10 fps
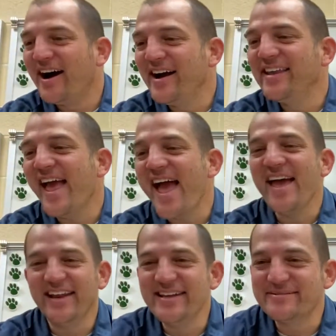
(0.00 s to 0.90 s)
Yeah,
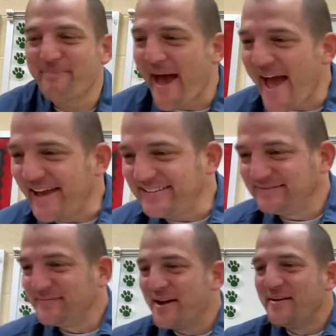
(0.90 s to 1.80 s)
it is
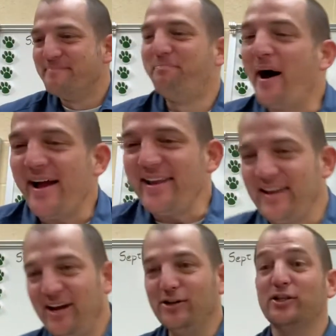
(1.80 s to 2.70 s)
bad,
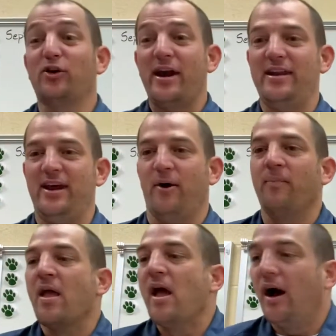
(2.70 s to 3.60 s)
but here's the great
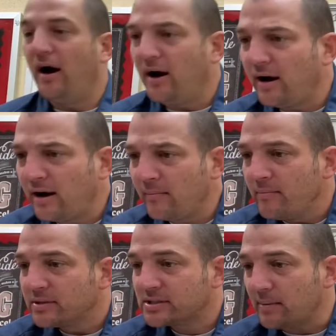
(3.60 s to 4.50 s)
deal.
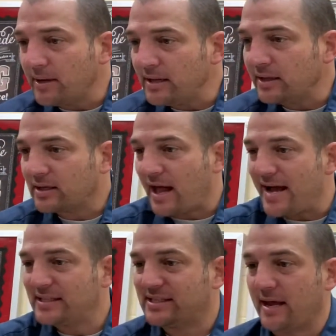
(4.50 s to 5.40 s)
Somebody in the
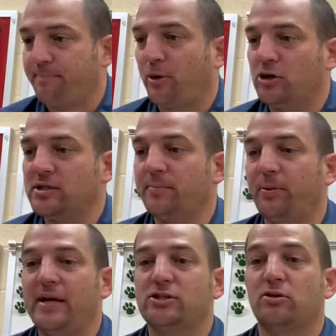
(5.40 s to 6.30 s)
class said person,
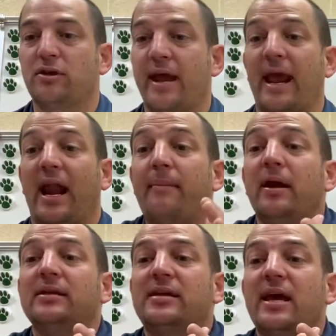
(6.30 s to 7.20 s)
place, or thing, and I'm
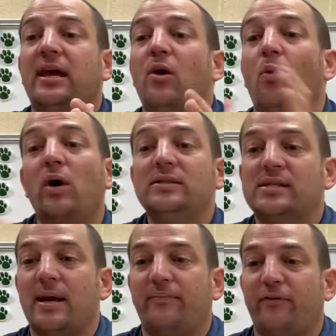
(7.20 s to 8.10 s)
going to take it one
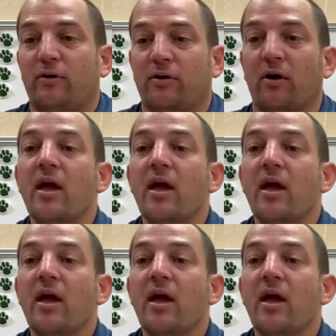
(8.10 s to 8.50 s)
step further.